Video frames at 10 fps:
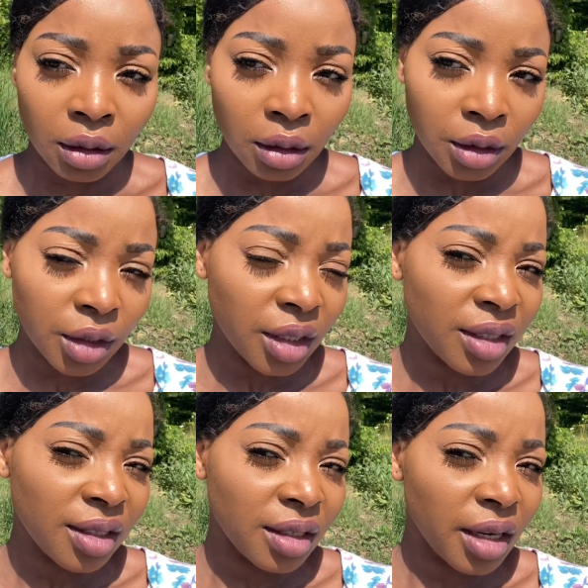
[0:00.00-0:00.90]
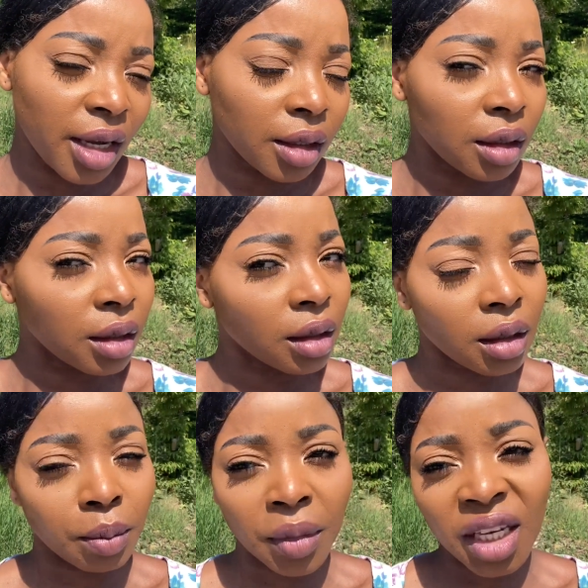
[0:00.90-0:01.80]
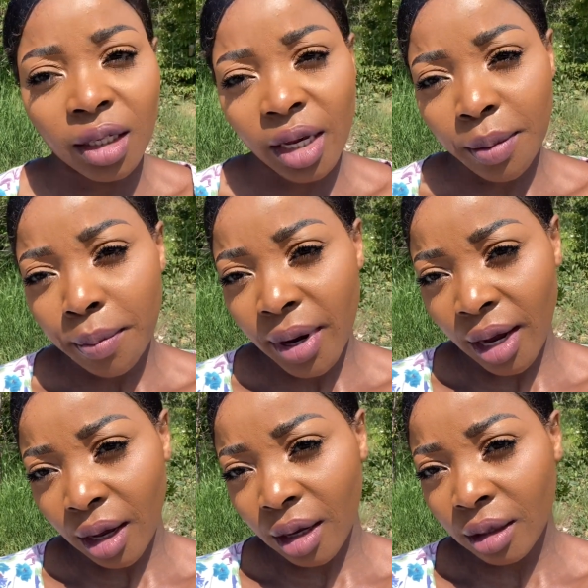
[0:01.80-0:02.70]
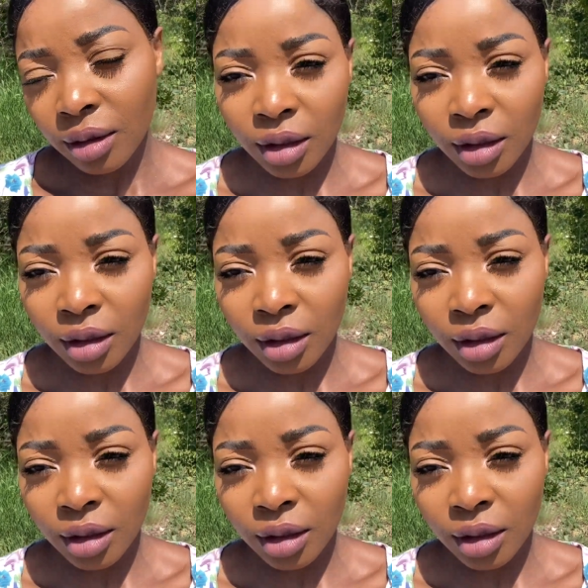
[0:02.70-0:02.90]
So this is like the midday MAC So